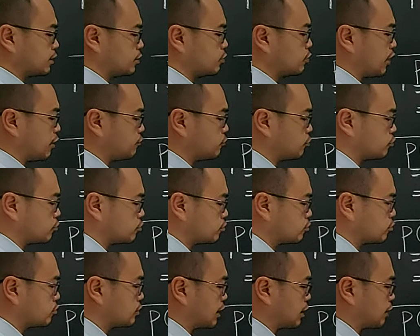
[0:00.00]
you have to
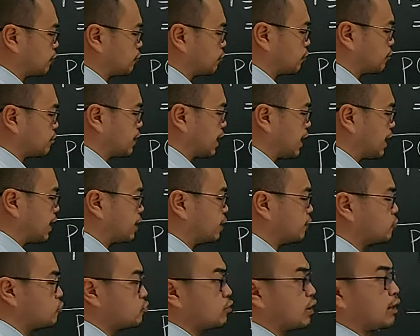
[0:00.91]
take from
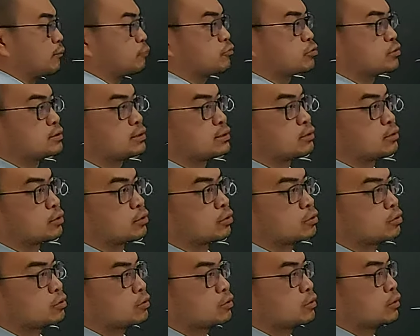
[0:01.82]
-2 up to
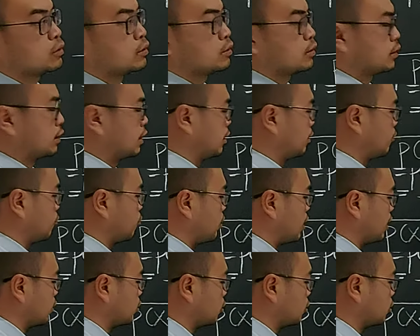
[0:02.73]
0, 1